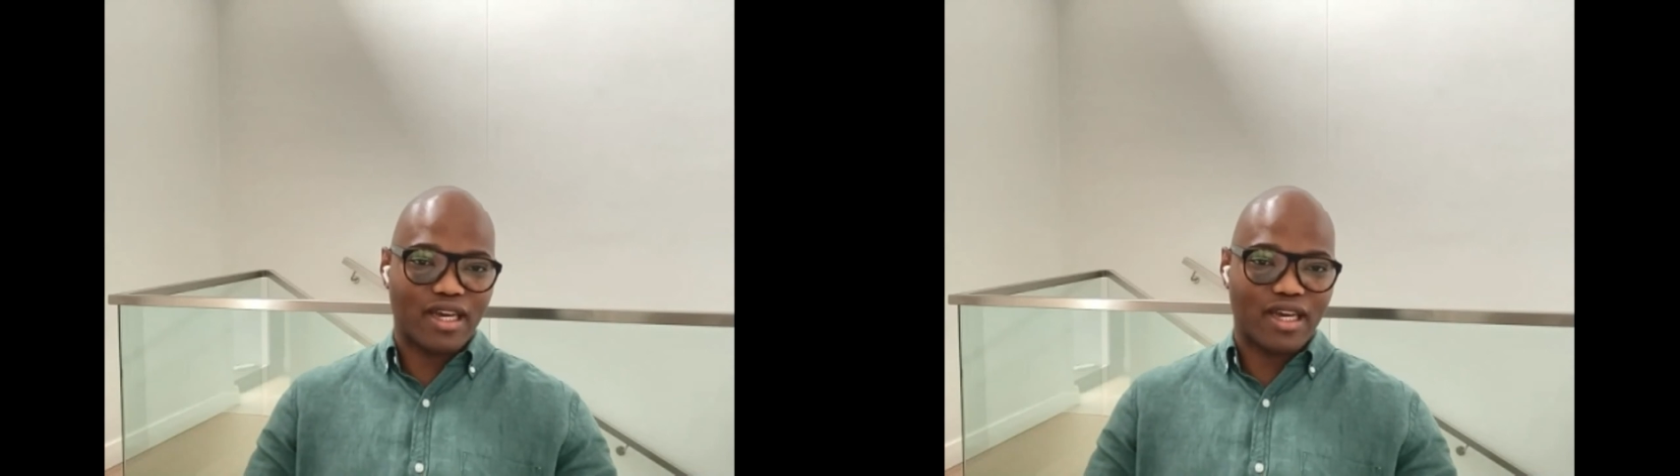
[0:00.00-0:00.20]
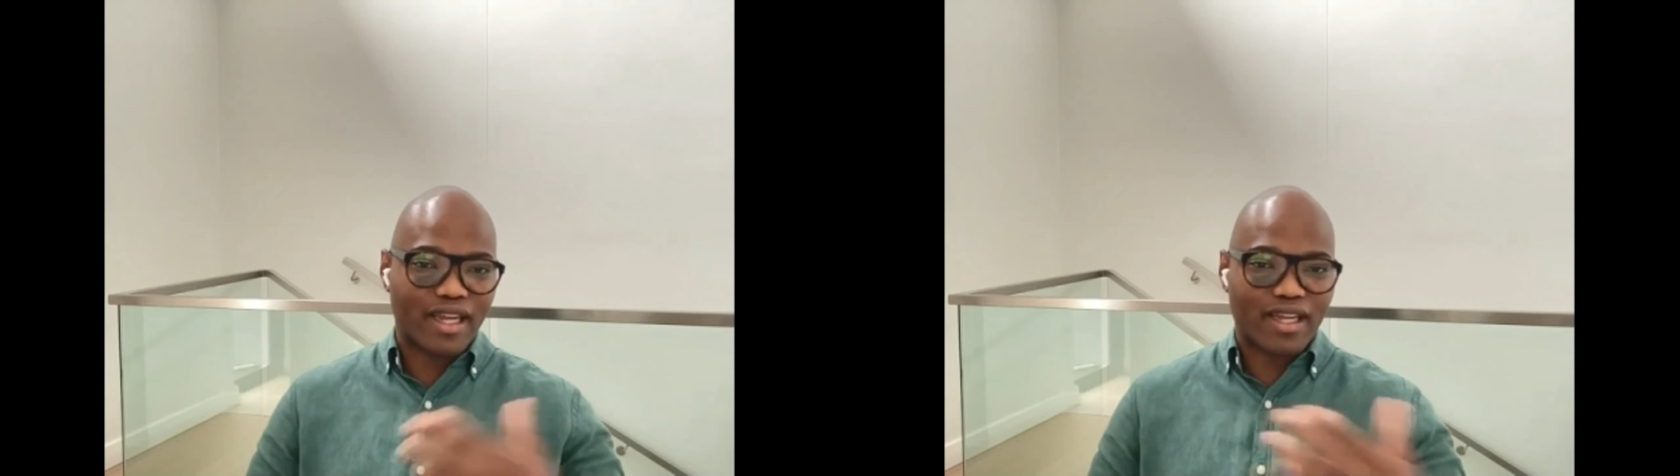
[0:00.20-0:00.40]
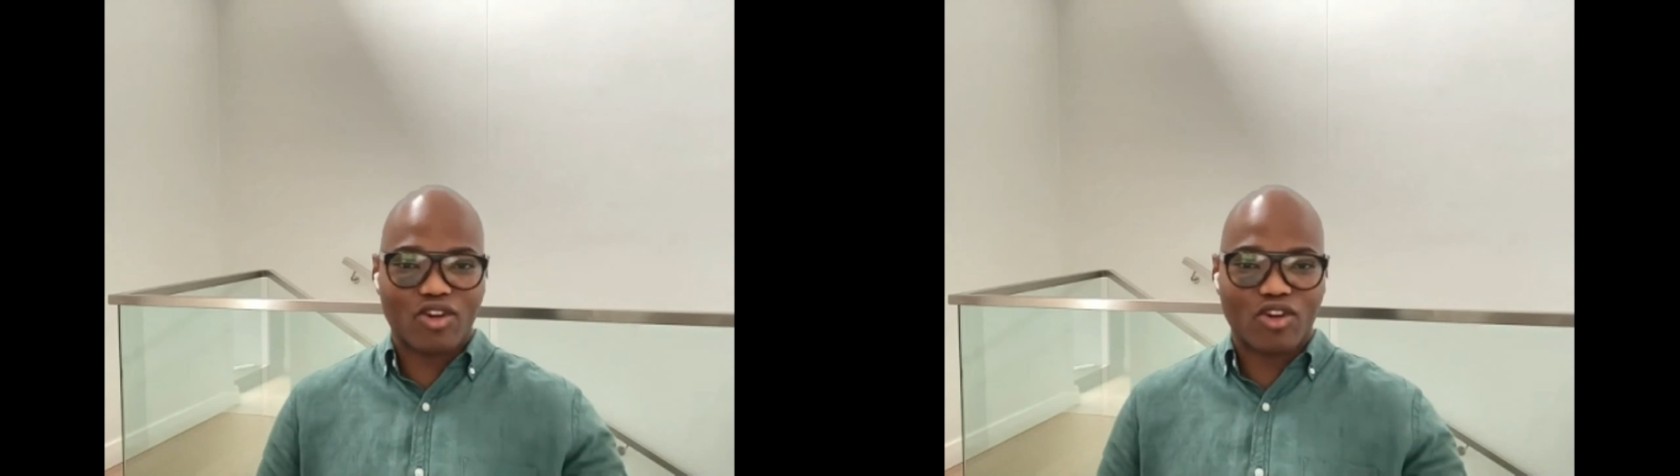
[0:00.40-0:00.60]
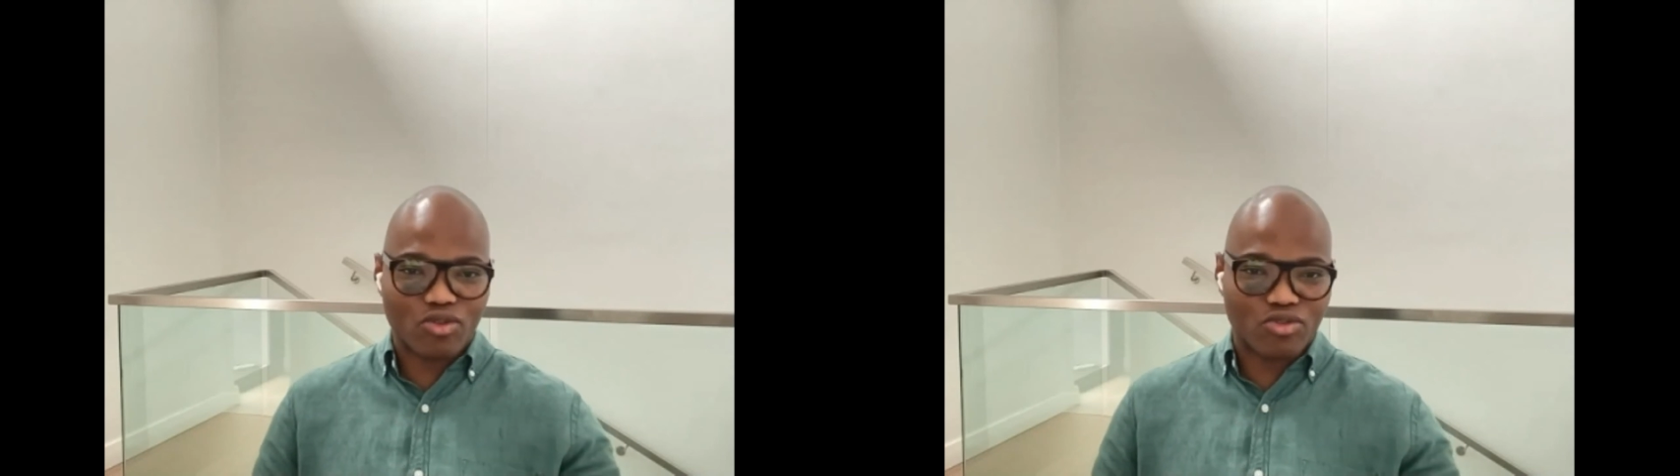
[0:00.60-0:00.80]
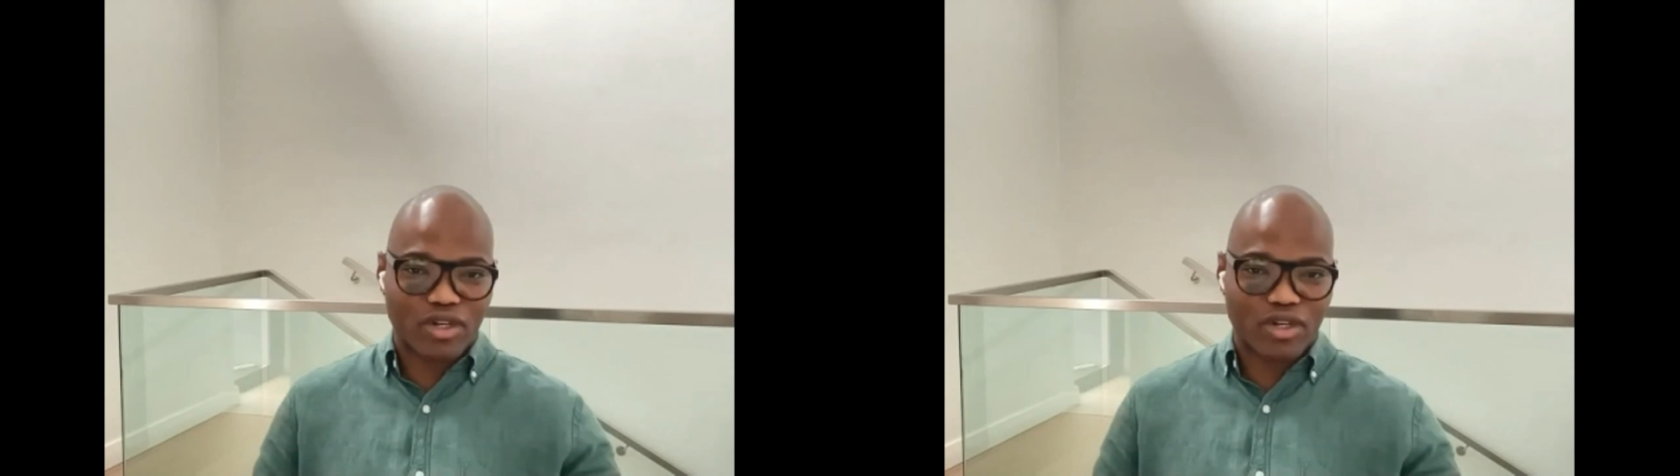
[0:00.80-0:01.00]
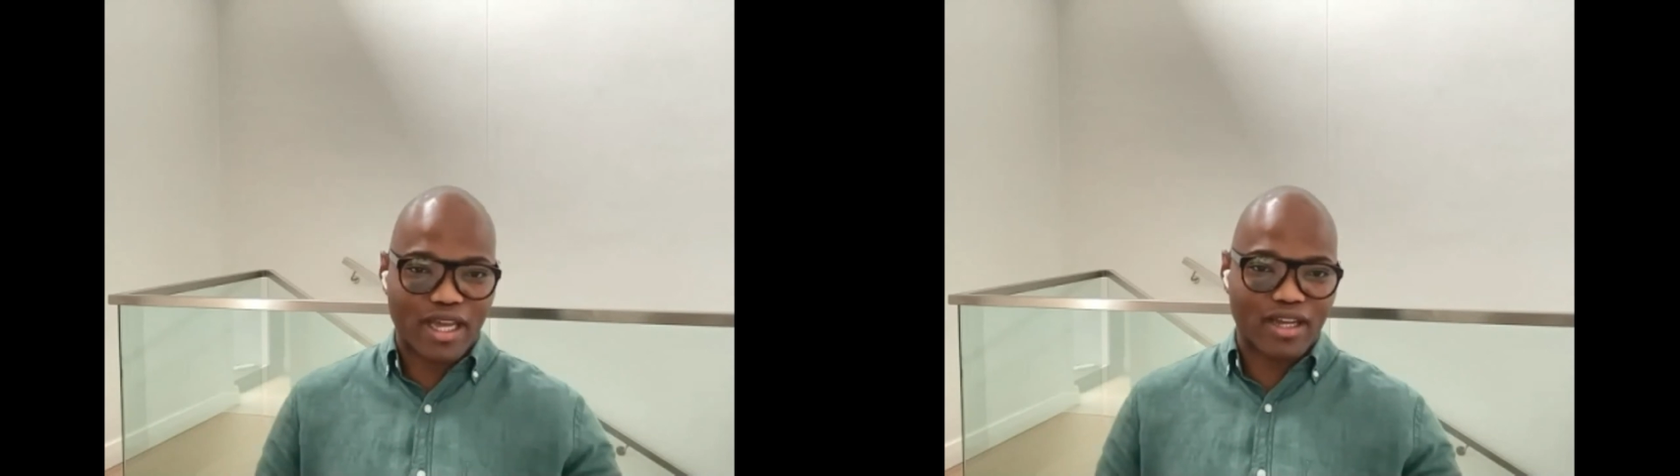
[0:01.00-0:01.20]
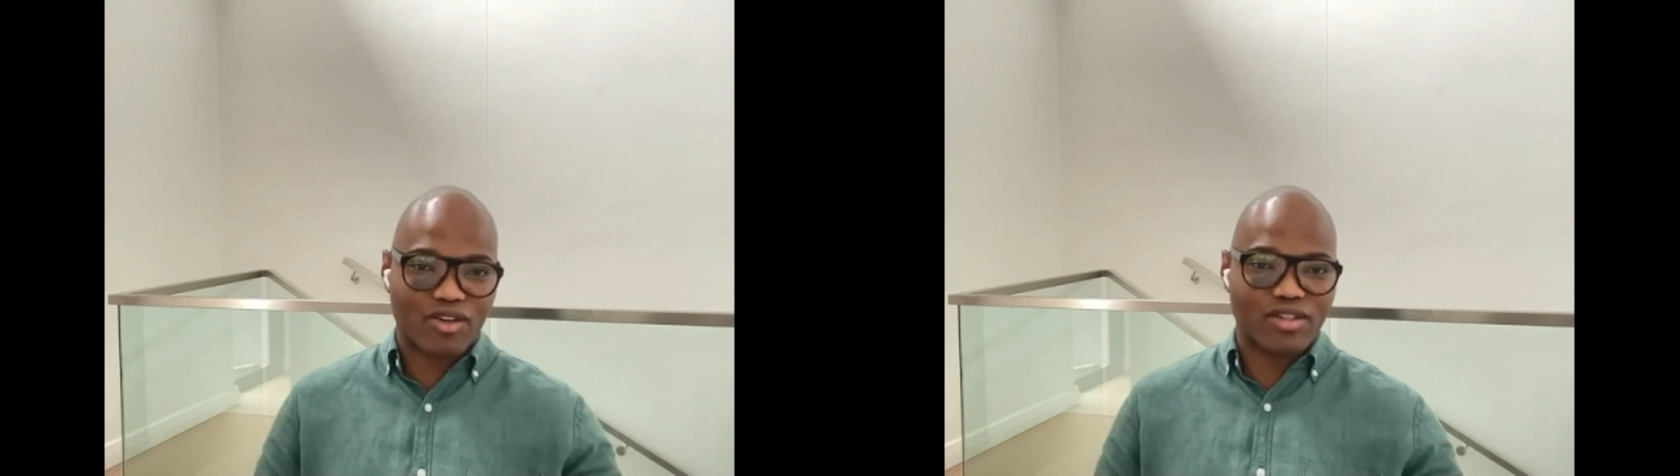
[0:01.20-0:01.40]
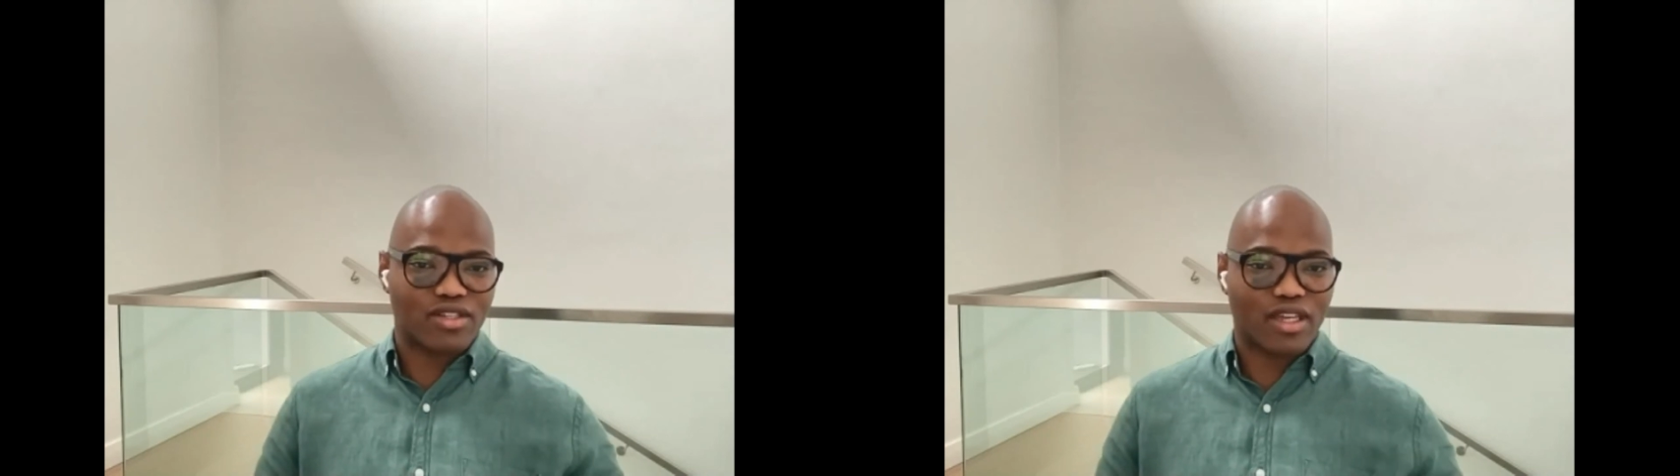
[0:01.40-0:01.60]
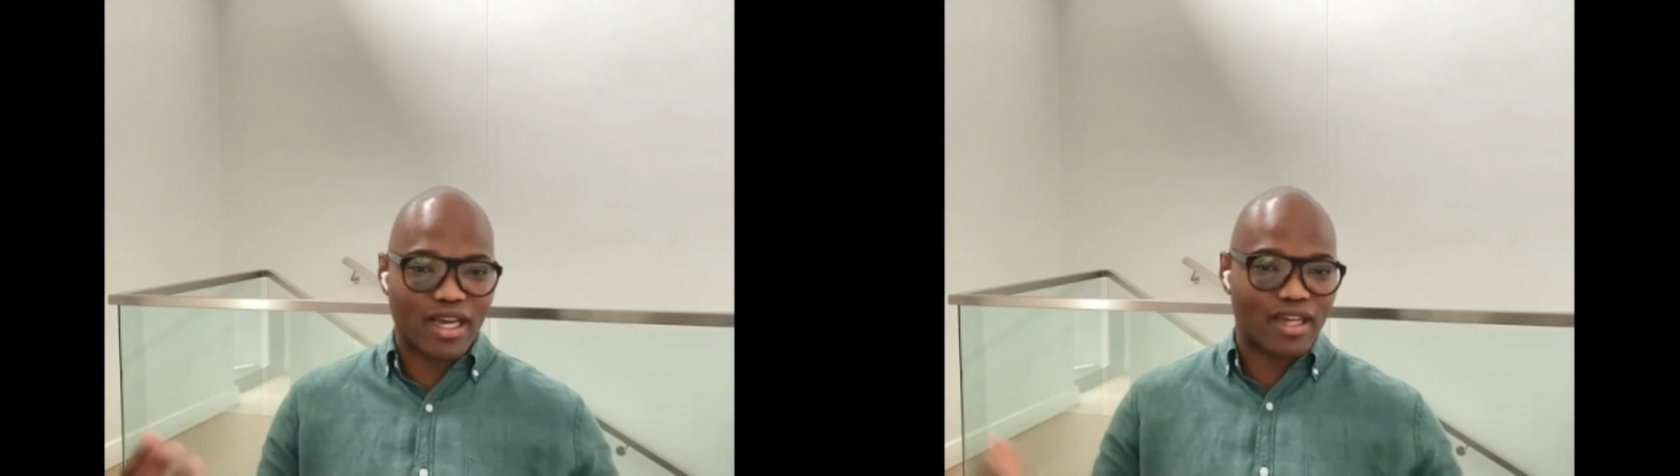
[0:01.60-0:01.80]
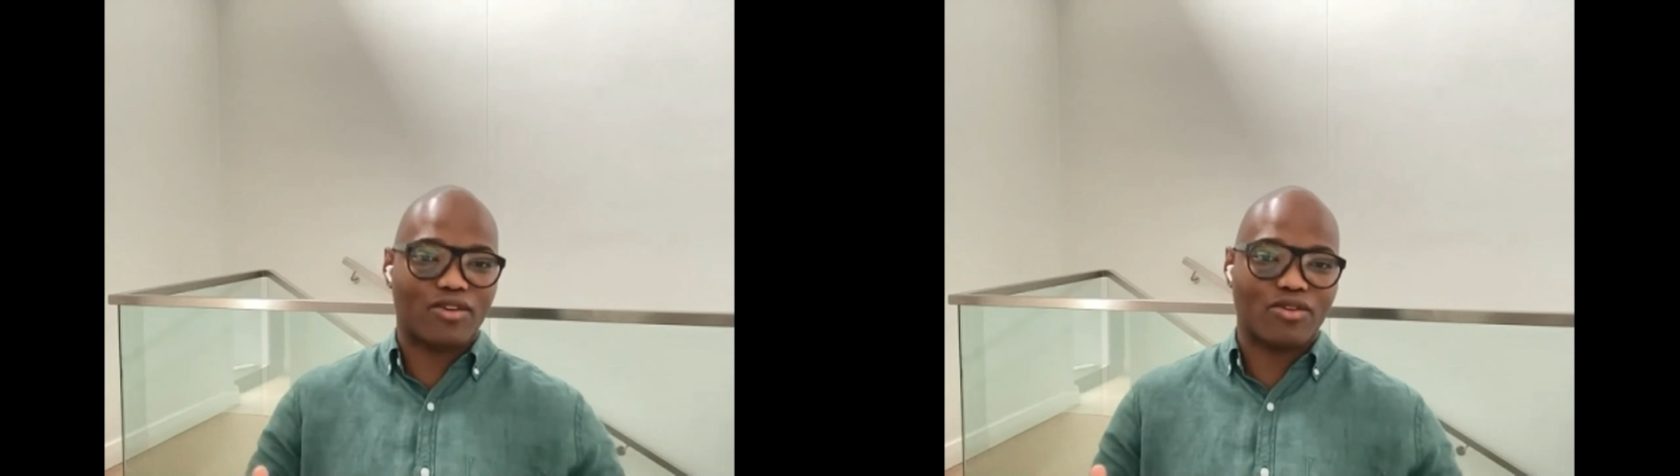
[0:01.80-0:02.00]
and I can go to an Anglo and say,
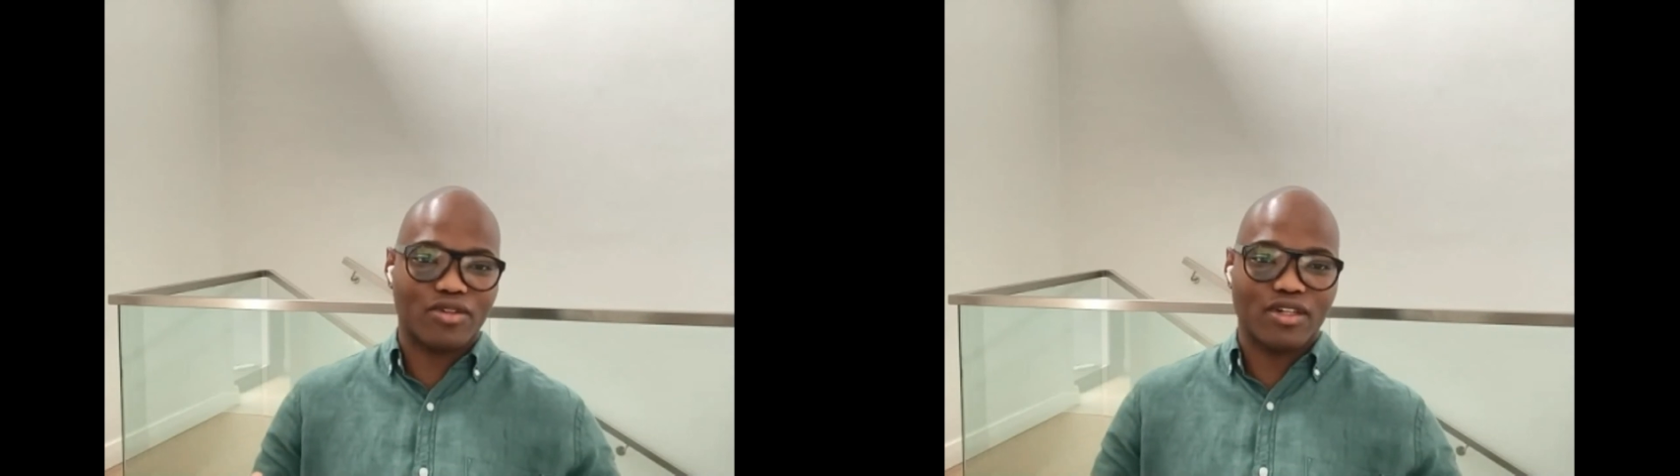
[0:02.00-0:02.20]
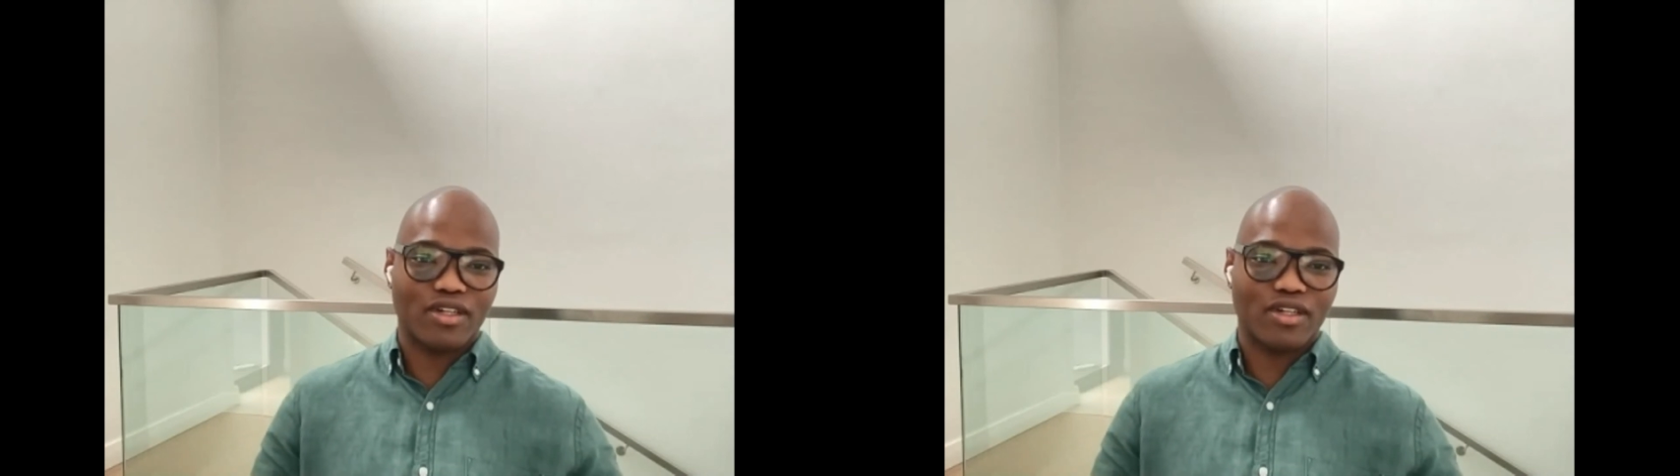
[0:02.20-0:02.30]
Anglo,